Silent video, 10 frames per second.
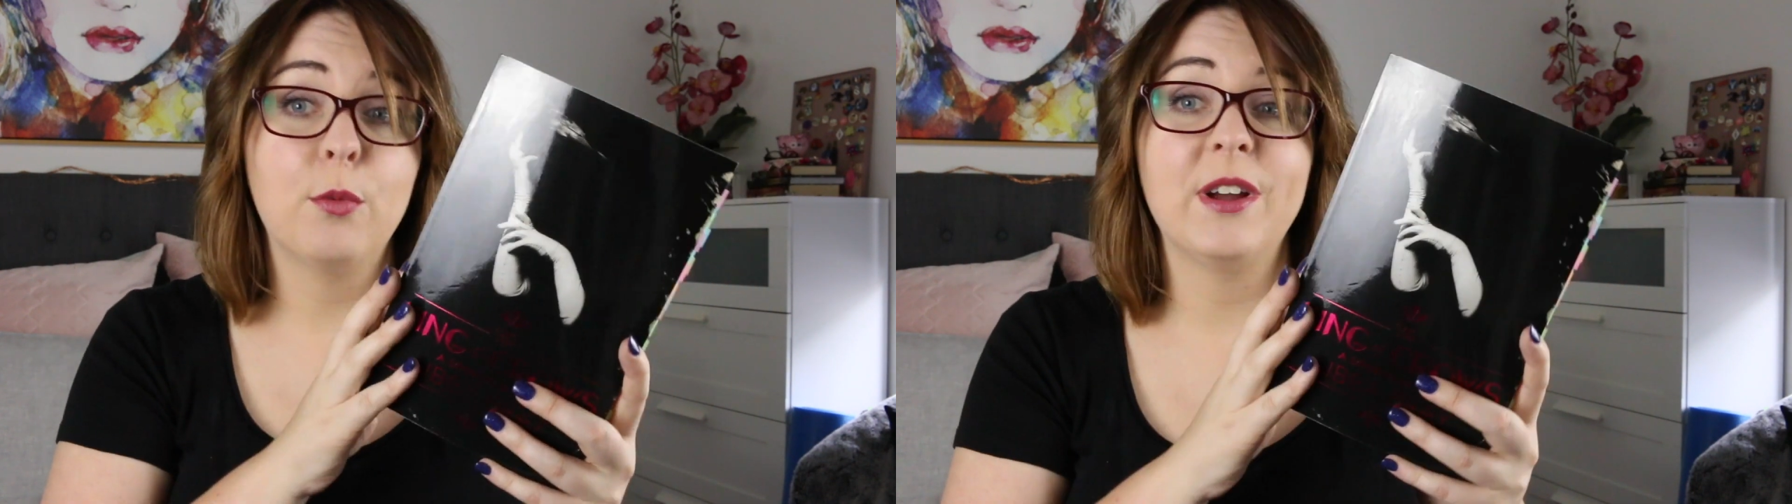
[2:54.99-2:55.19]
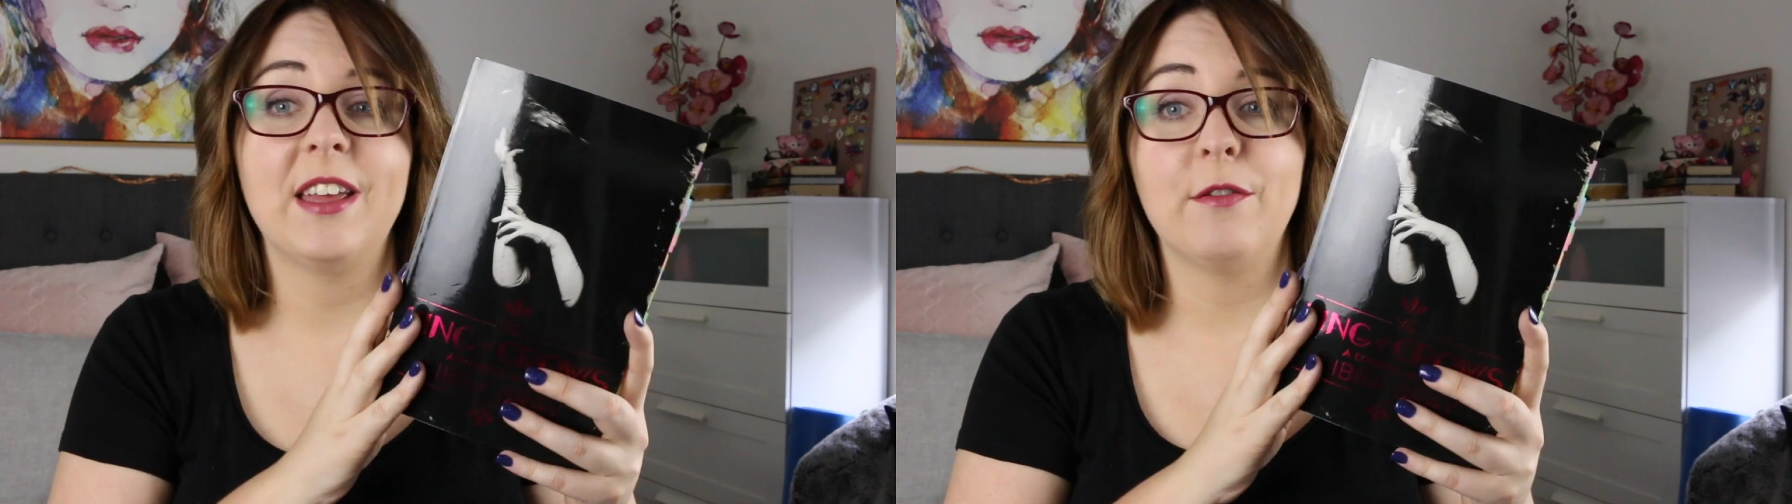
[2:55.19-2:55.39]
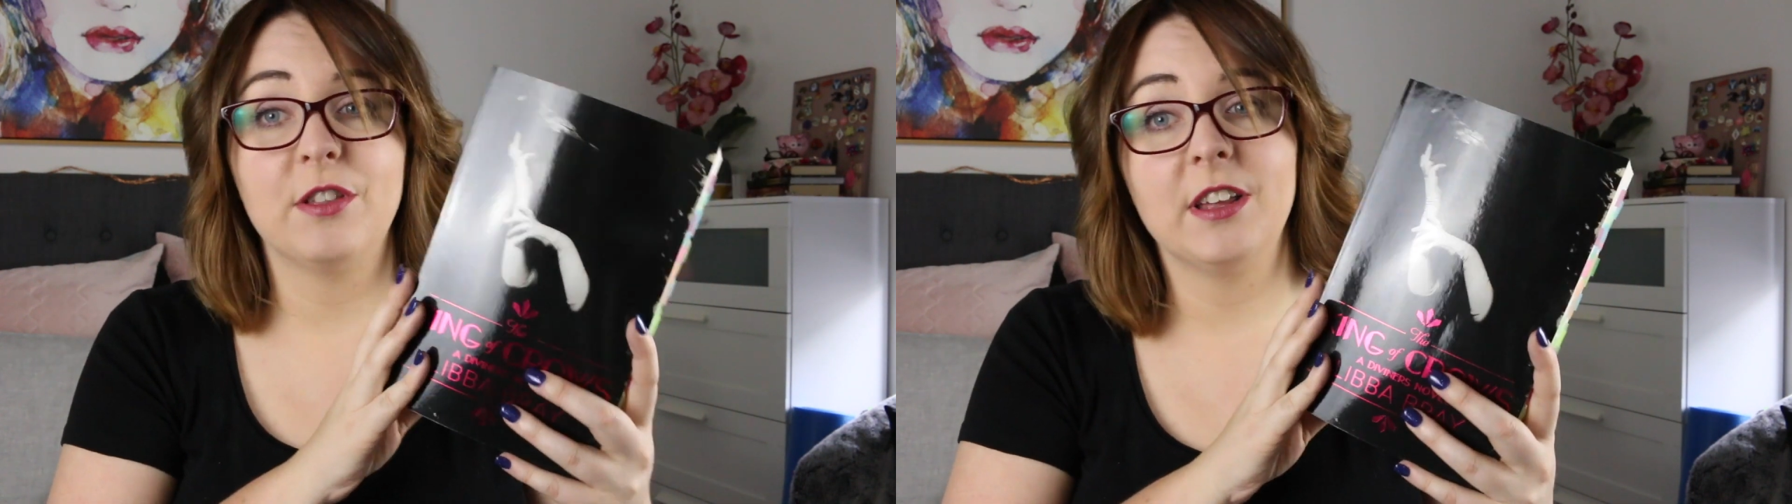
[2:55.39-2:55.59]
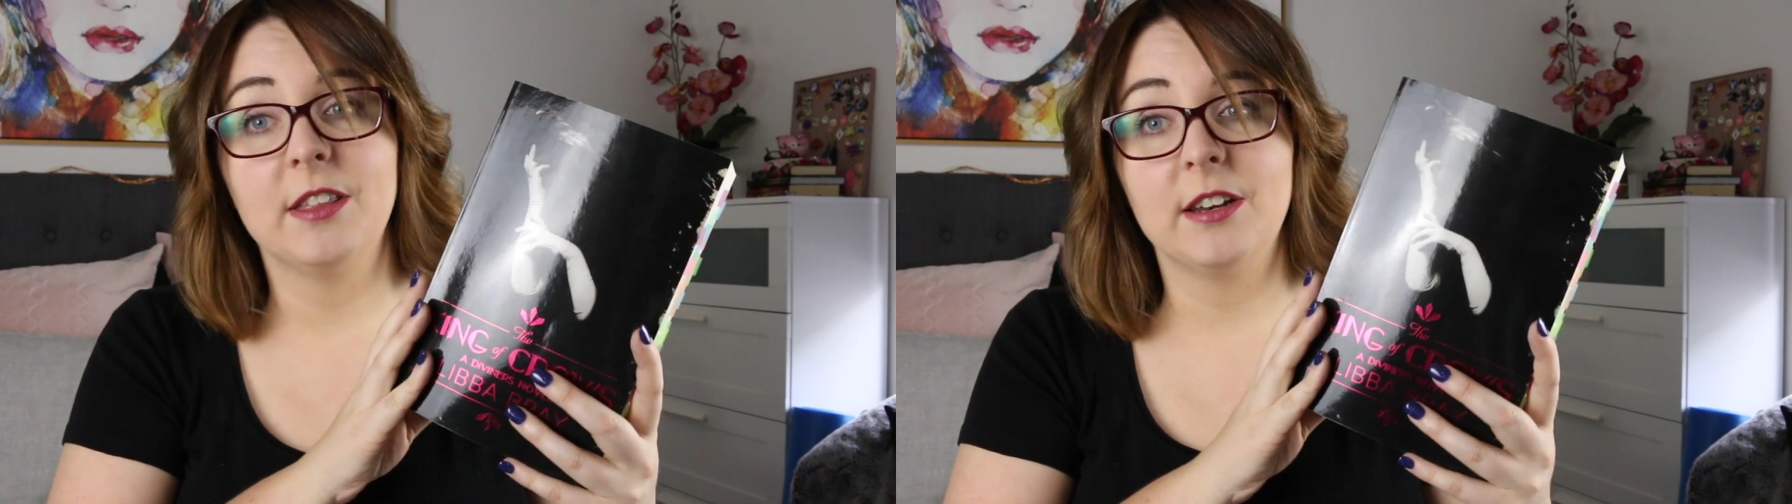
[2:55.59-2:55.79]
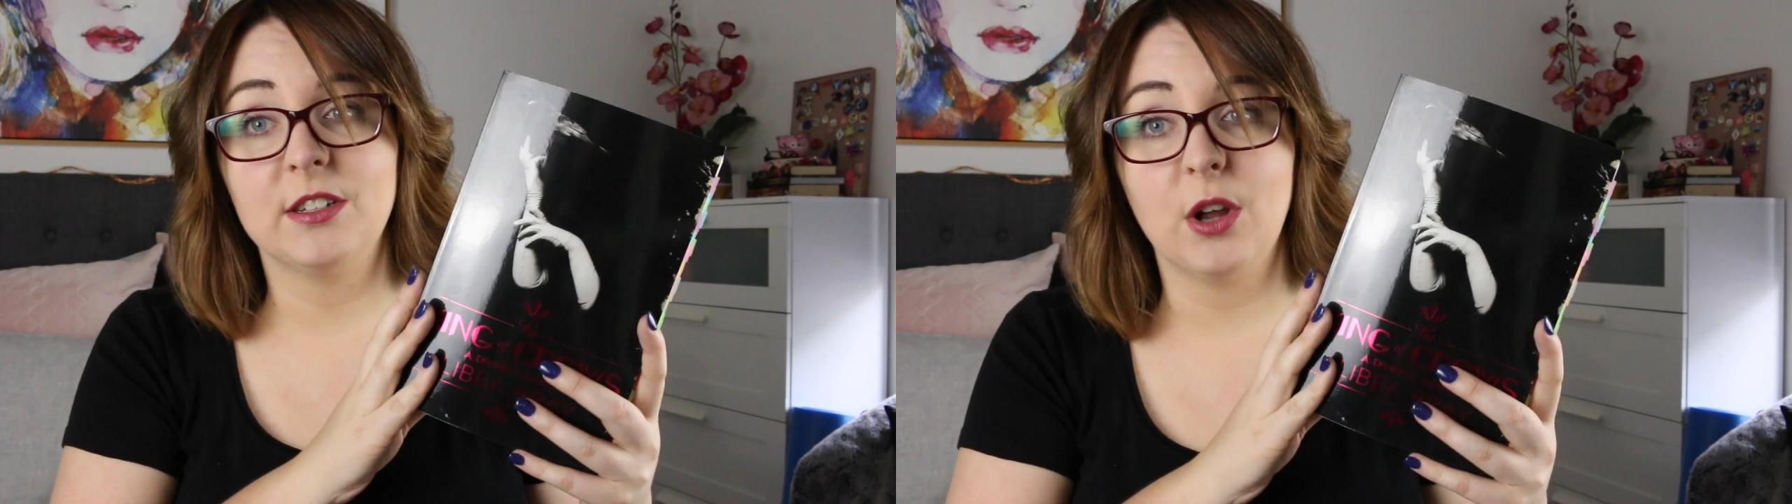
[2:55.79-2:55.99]
with everything
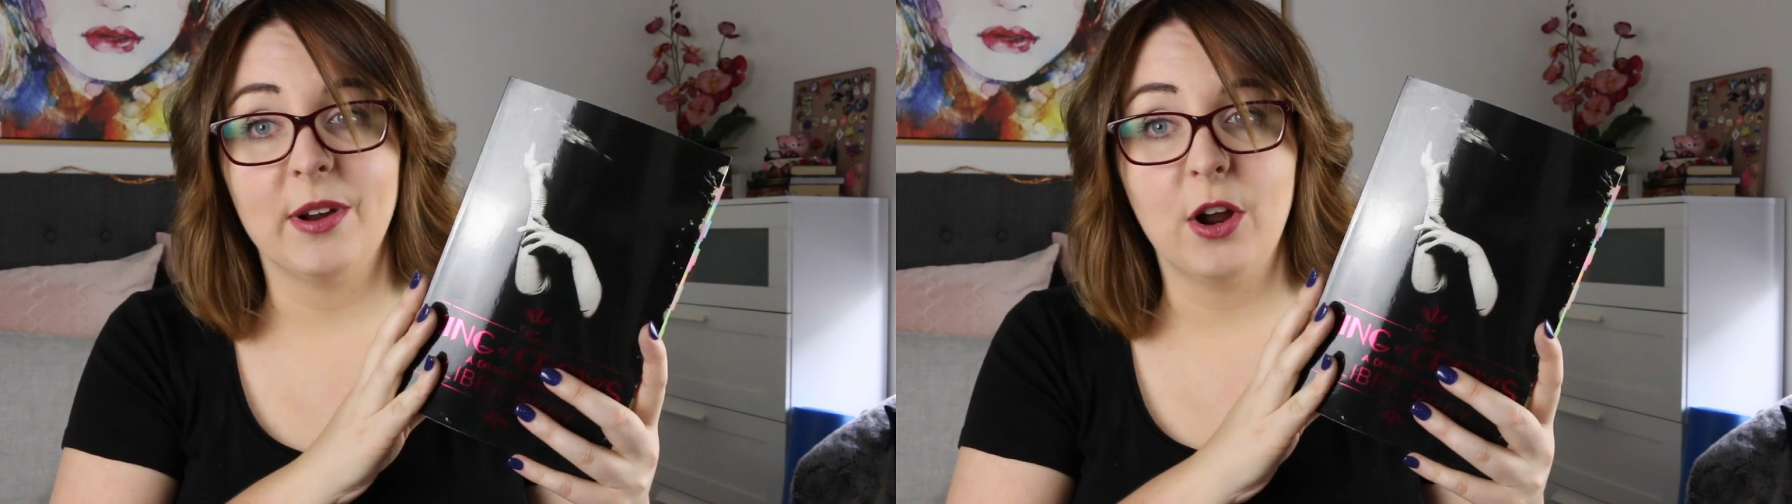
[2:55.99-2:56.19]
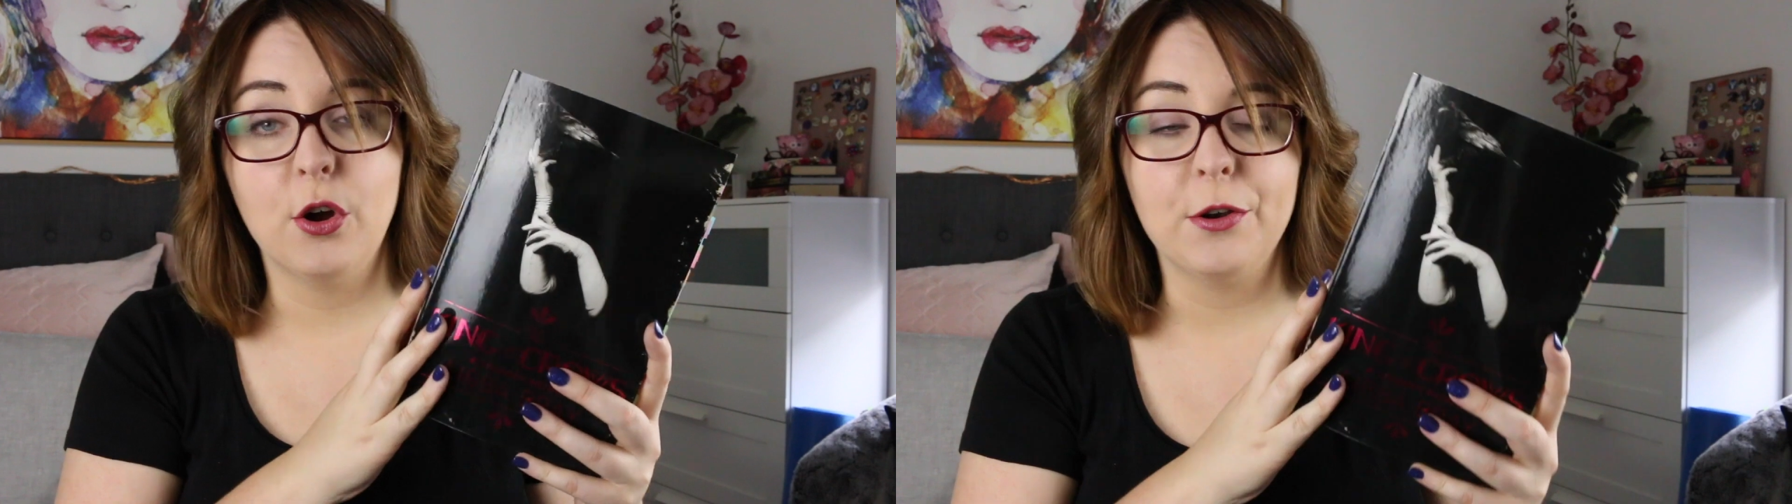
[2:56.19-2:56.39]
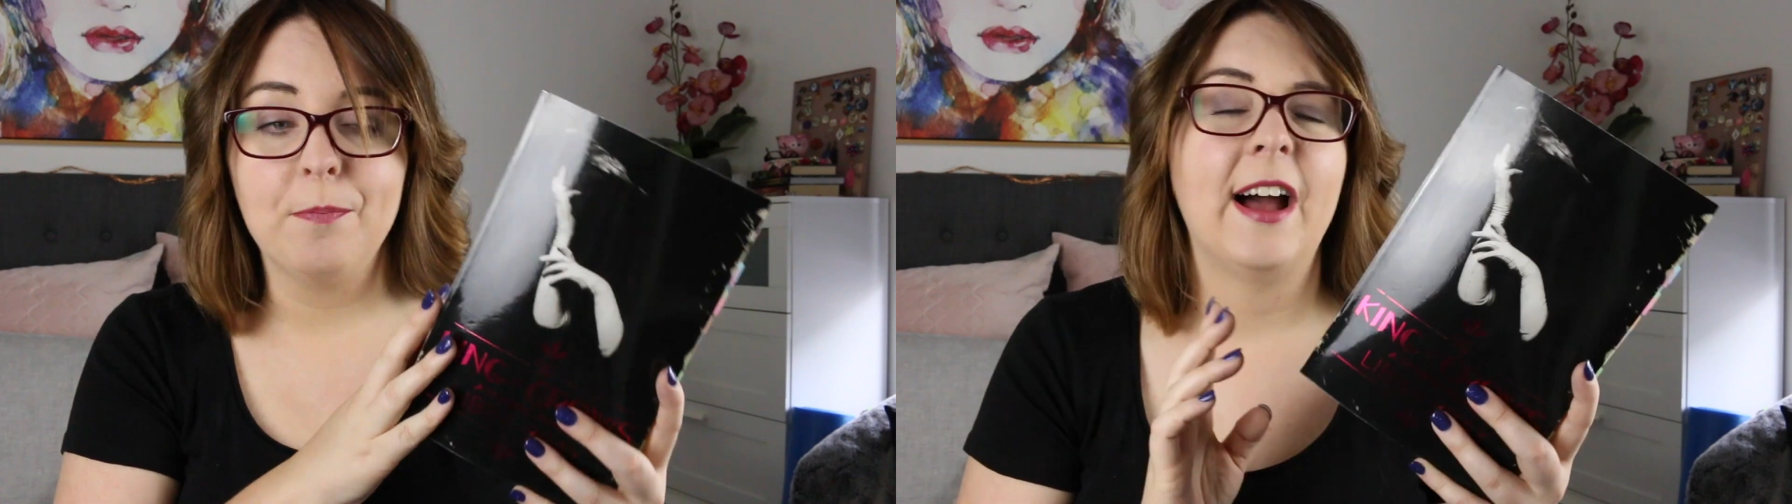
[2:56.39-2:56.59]
that is going on.